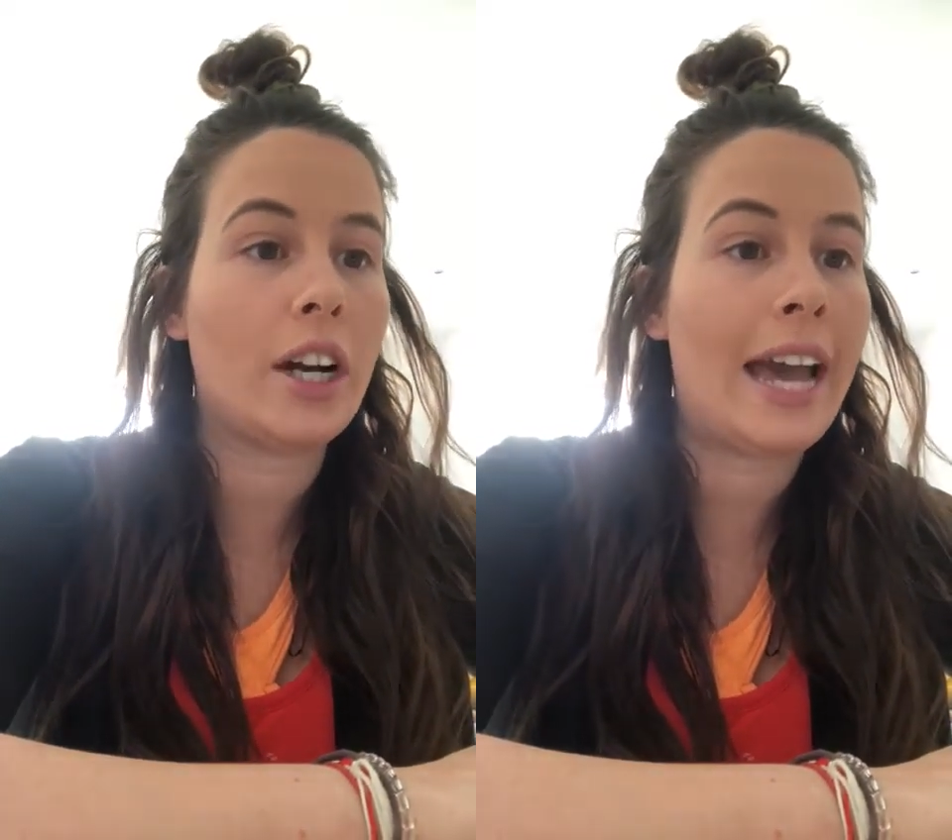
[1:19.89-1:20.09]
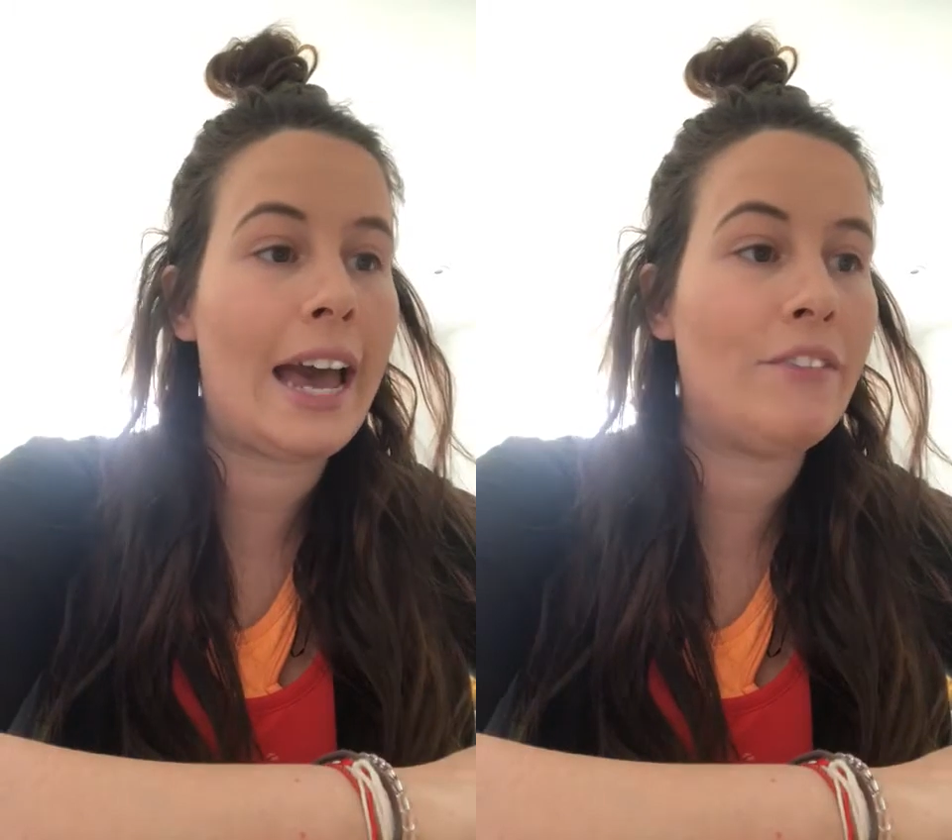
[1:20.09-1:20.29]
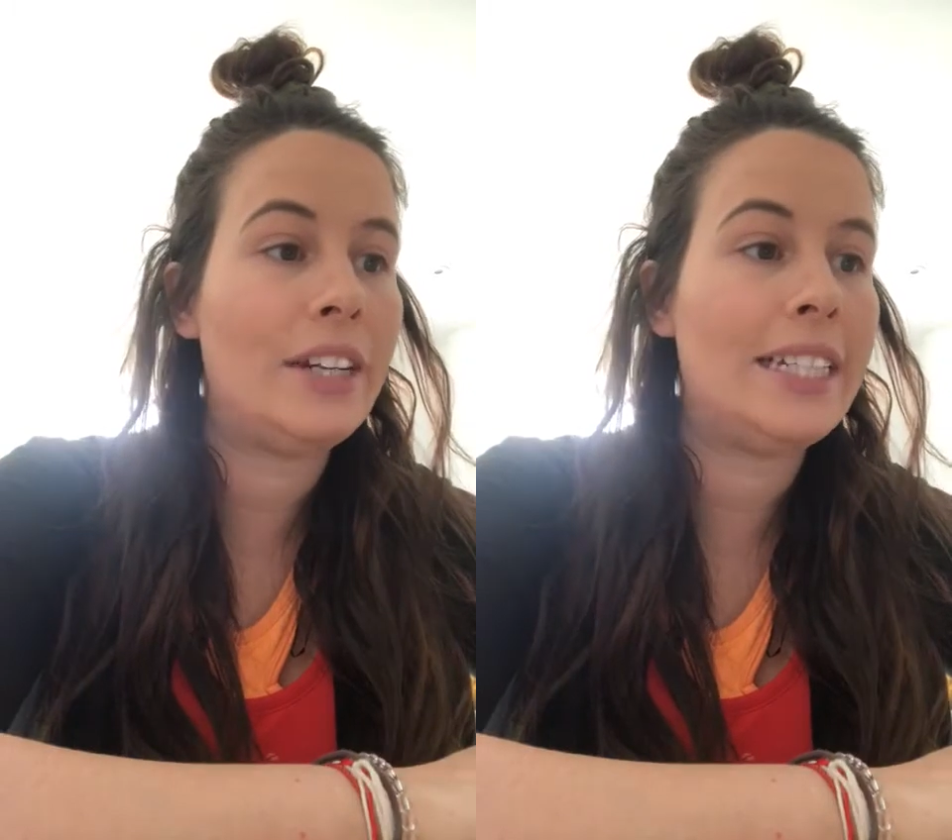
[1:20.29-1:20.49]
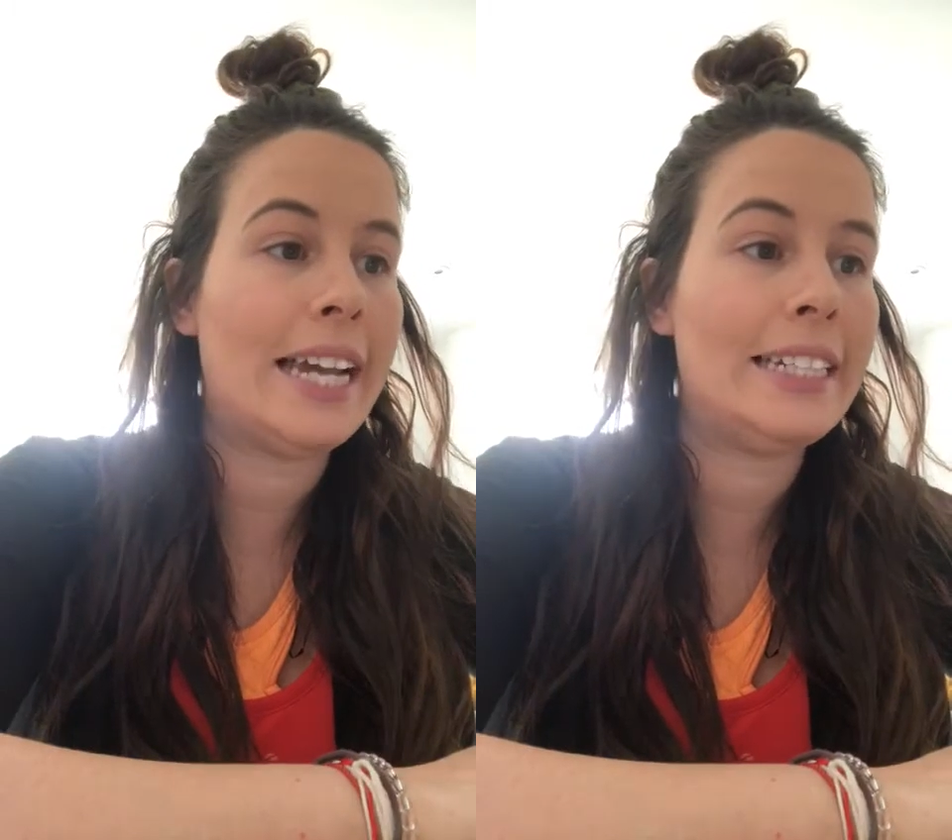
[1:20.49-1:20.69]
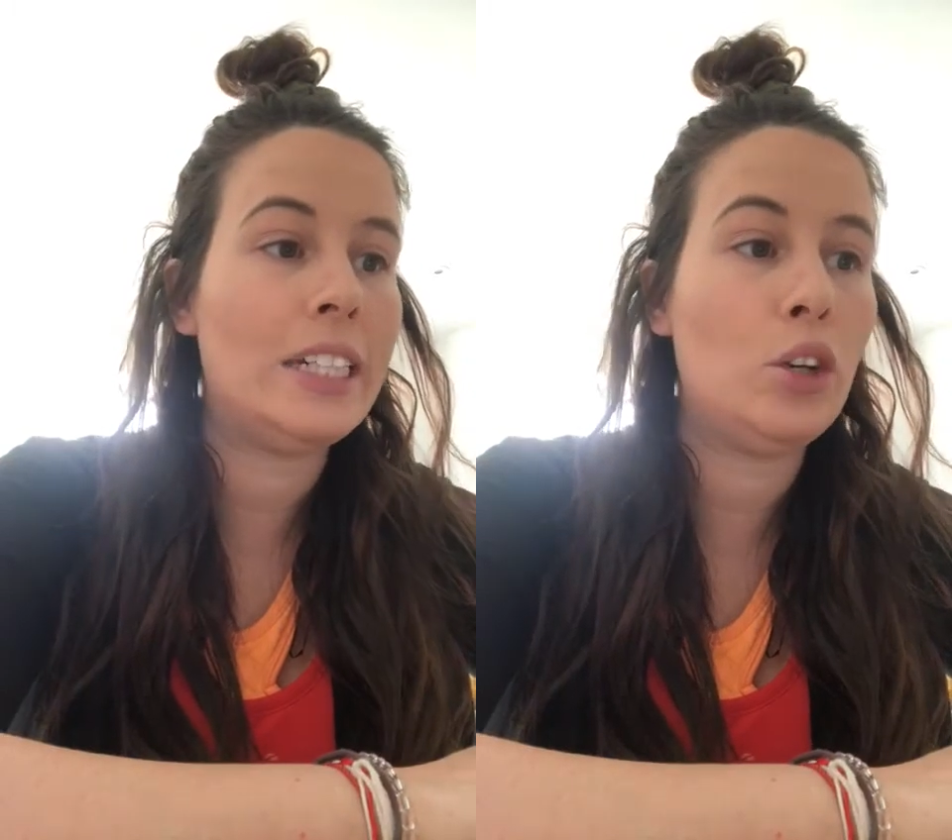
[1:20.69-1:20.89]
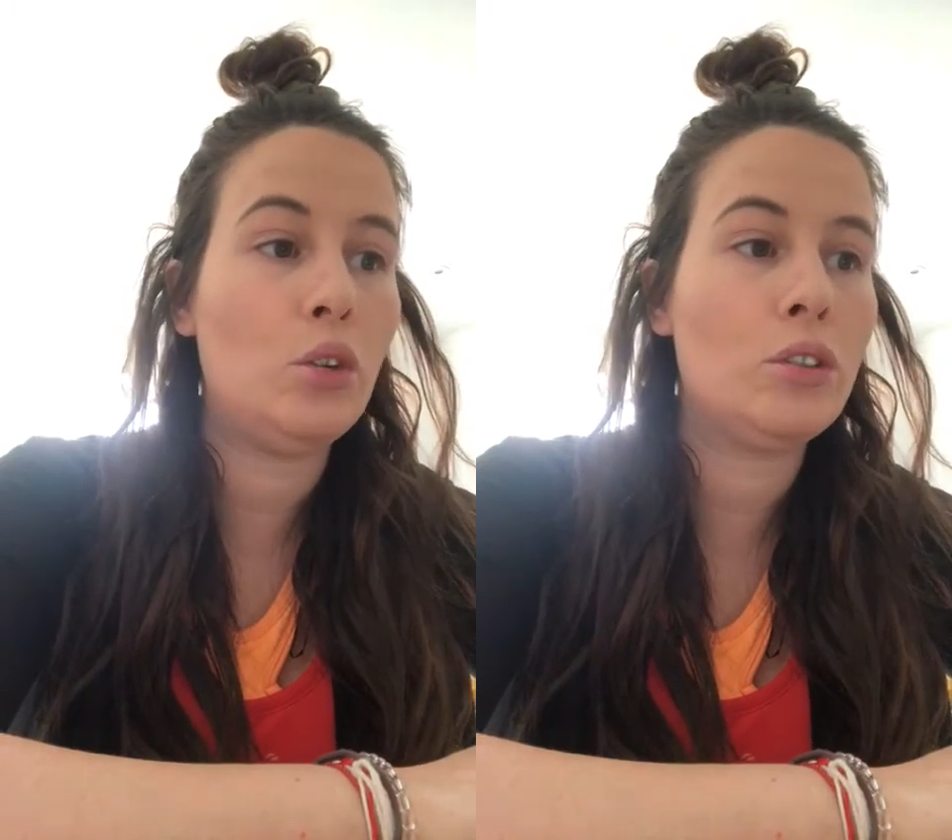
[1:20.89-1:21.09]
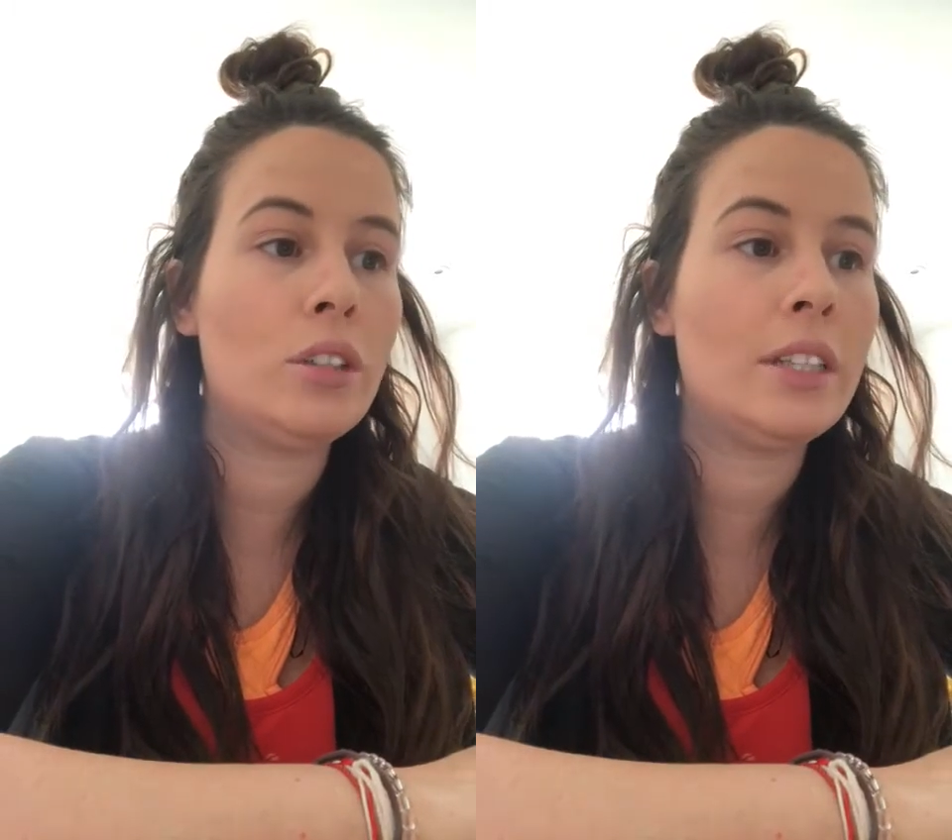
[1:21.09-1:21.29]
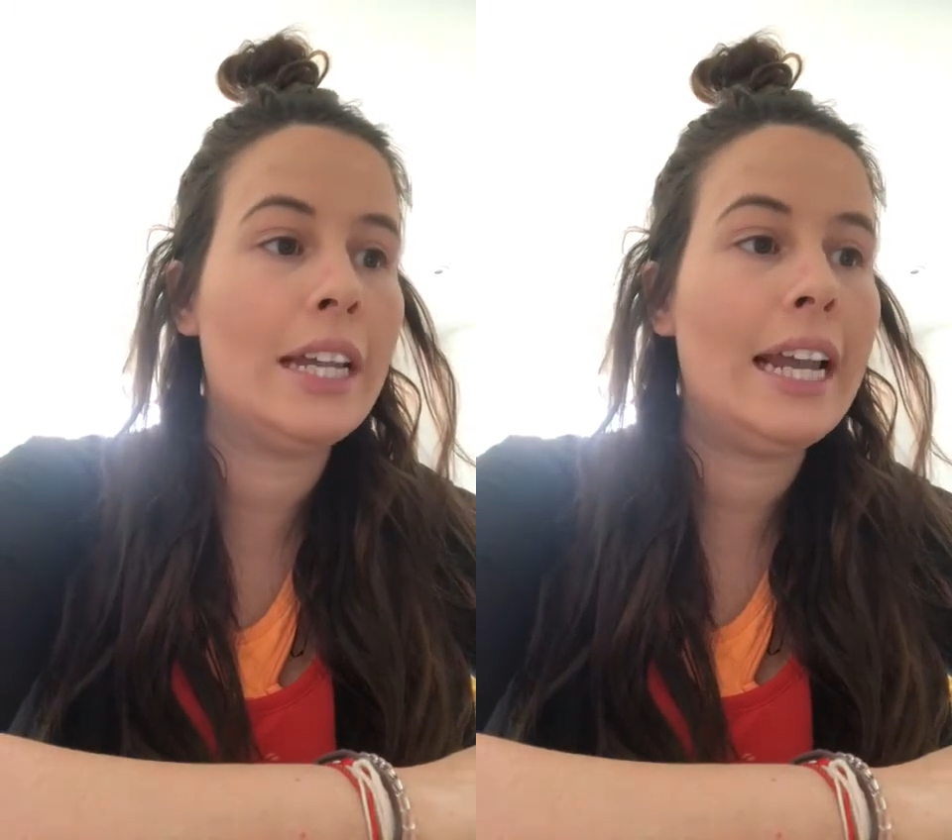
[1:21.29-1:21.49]
carefully tended
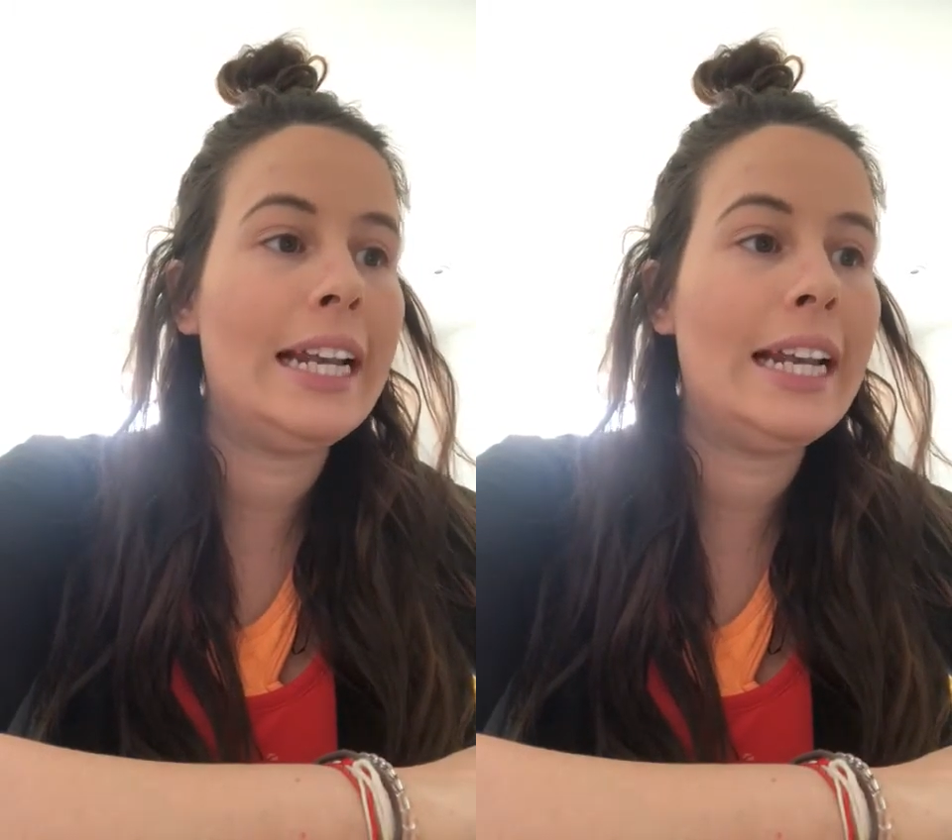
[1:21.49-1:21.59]
lawns,